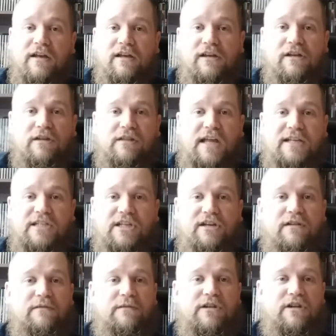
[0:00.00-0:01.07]
You know, that's
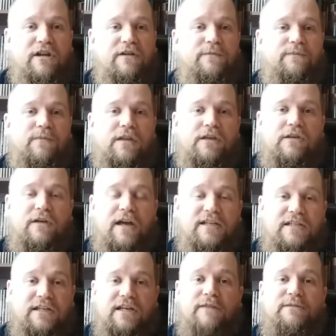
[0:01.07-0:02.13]
good, you know, you guys
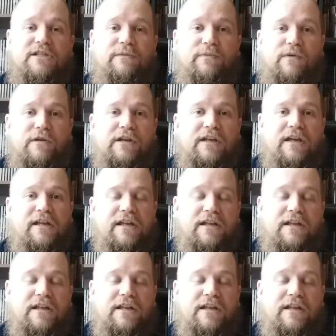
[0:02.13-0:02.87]
keep supporting it.